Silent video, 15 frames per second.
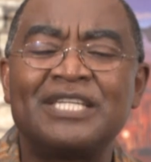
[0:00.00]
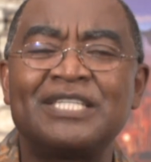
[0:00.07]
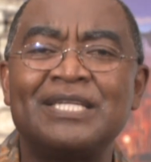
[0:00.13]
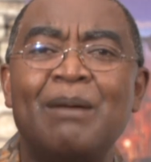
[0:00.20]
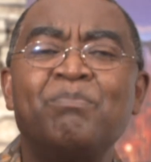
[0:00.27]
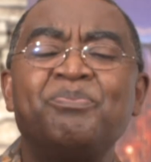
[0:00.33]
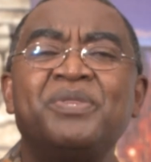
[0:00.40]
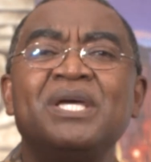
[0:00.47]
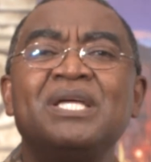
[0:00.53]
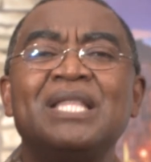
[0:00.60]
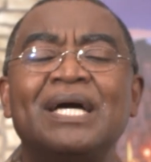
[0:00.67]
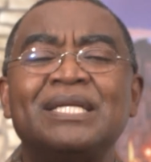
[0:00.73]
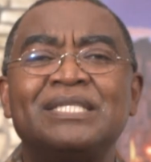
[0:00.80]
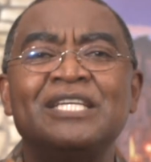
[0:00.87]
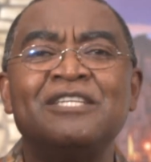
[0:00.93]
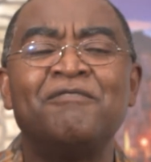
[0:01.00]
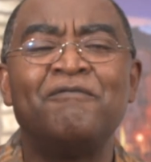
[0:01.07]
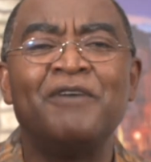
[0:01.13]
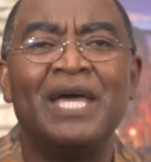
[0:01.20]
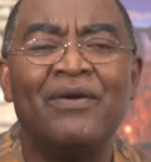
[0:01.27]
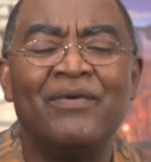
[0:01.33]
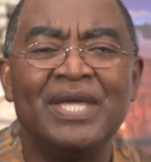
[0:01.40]
something that is
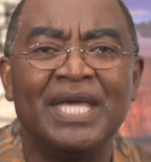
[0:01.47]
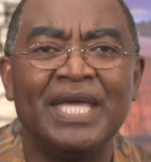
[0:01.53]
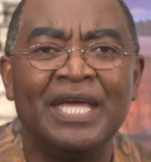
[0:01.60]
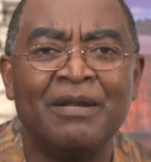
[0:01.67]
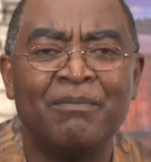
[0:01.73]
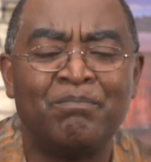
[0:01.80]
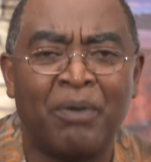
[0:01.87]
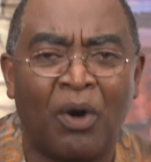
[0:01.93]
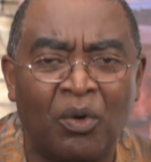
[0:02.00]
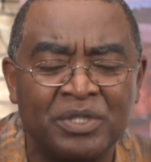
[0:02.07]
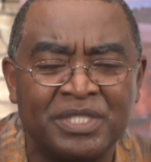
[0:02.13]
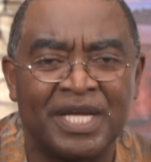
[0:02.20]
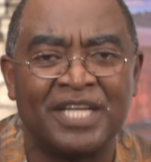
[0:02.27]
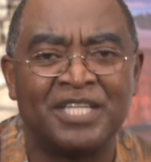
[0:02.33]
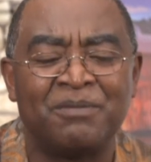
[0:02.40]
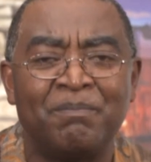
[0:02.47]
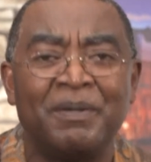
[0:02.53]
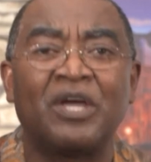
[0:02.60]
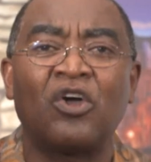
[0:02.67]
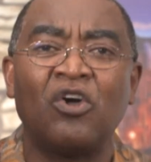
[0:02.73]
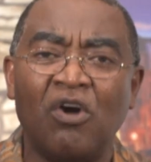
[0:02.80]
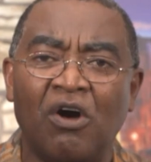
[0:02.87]
very important,
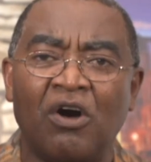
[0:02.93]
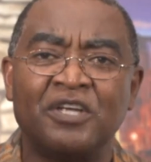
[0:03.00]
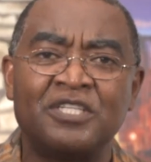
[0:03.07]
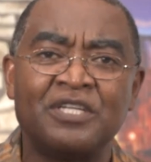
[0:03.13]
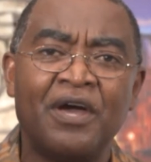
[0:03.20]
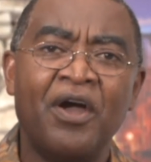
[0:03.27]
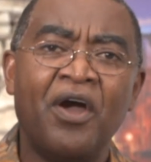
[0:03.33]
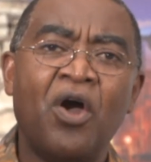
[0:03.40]
because